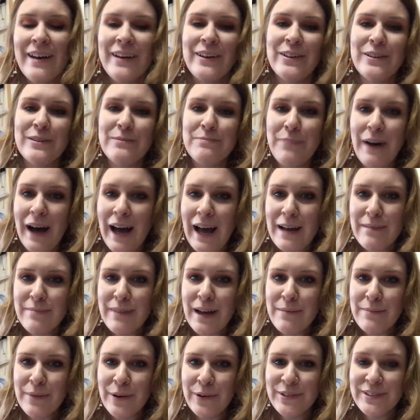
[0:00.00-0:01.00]
Goodbye,
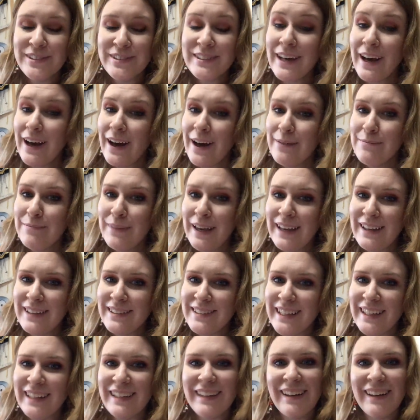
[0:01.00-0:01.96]
my most amazing